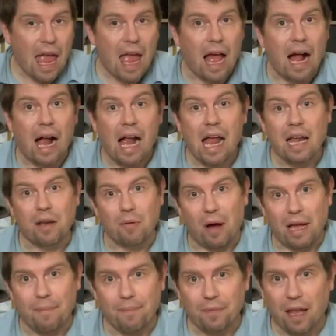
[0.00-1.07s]

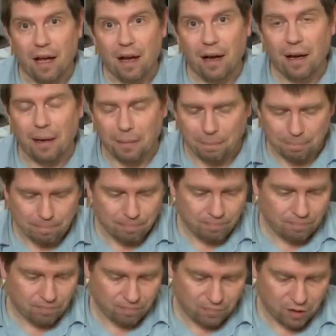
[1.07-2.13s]
Anyway,
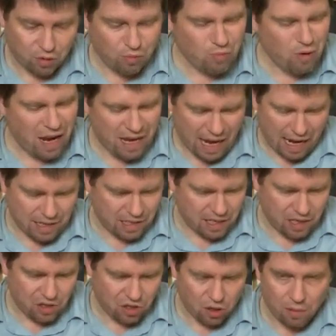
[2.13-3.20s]
great
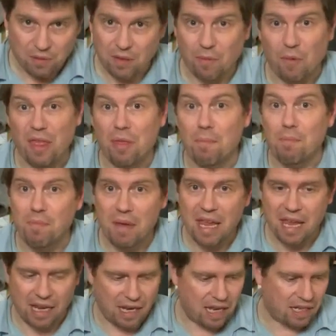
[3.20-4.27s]
antique shops with
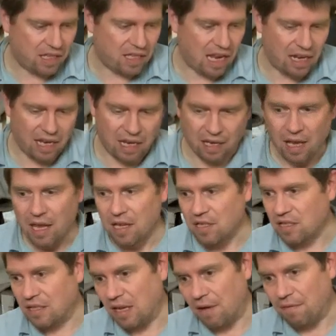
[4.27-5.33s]
me in it, selling
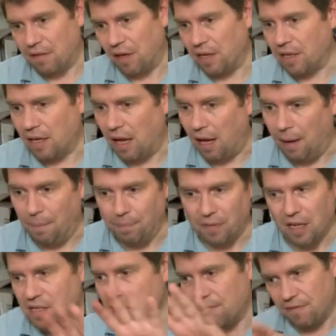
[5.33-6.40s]
stuff like
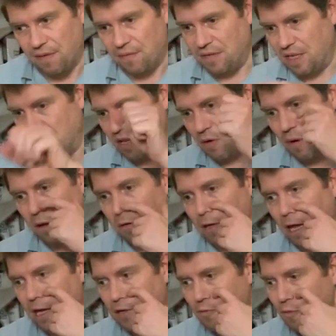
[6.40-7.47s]
1950s OO
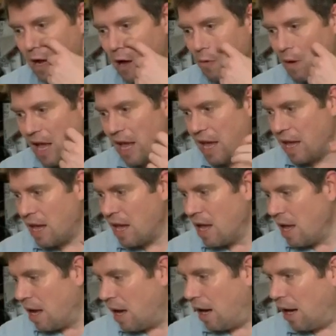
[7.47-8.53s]
gauge railway,
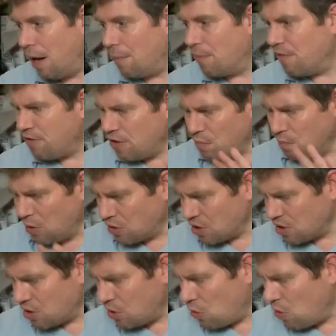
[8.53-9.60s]
a few
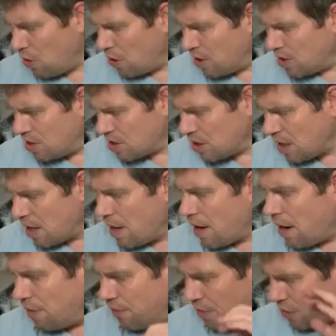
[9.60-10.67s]
modern toys,
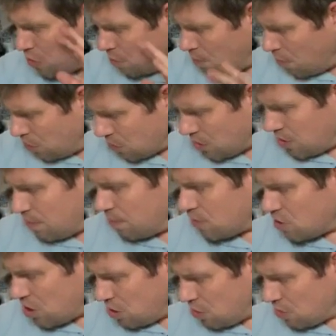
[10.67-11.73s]
a few modern
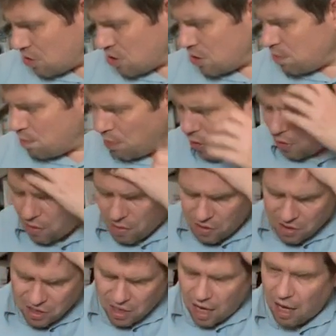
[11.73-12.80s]
children's
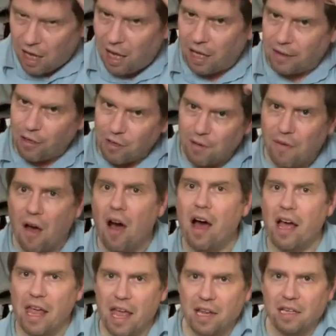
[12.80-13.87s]
books, a lot of
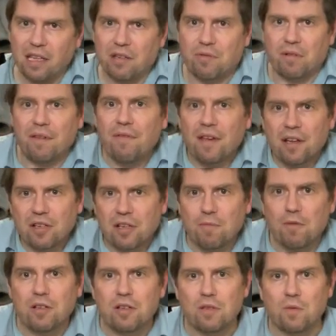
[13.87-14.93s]
high-end literary
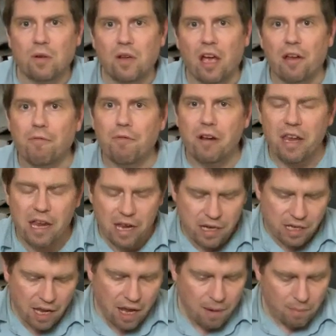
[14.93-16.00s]
fiction, which is what I
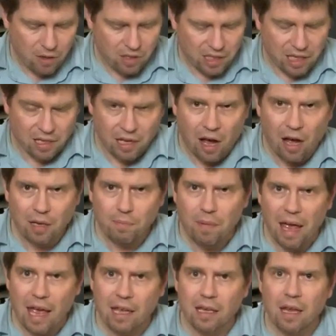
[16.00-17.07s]
read, mostly in
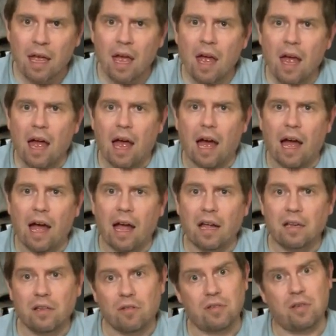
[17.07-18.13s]
hardback,
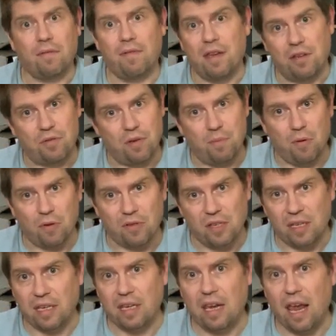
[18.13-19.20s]
and lots of history
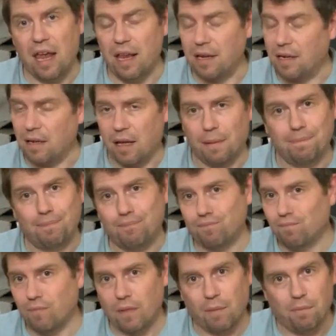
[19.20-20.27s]
books. Again,
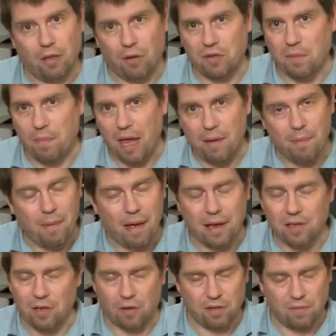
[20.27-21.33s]
lots of
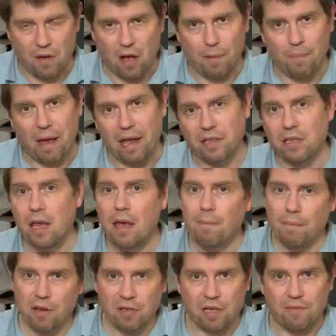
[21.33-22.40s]
paperbacks, lots of hardbacks,
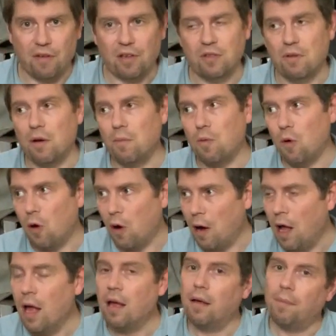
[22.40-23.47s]
mostly First World
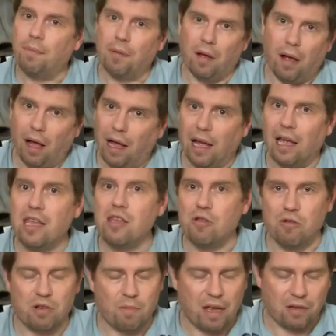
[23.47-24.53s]
War, but a
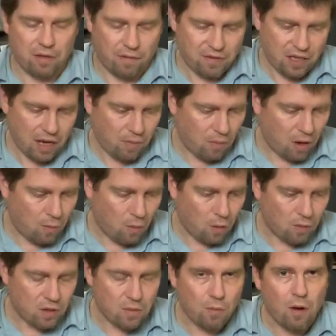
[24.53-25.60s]
huge amount of Second World
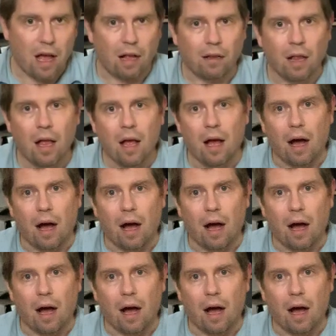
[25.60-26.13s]
War as well.